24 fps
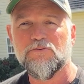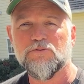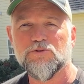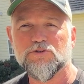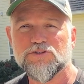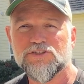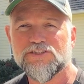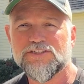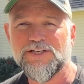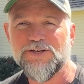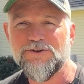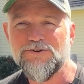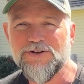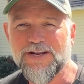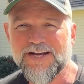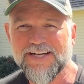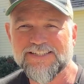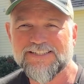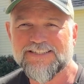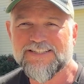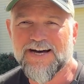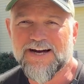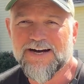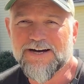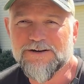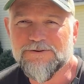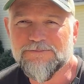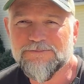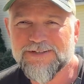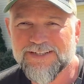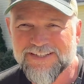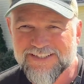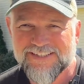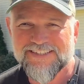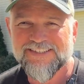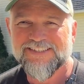will see you next time.
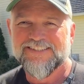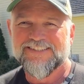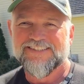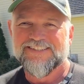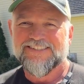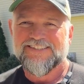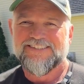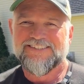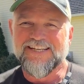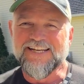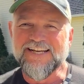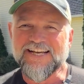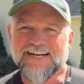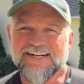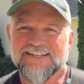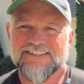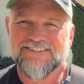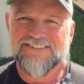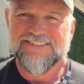See ya.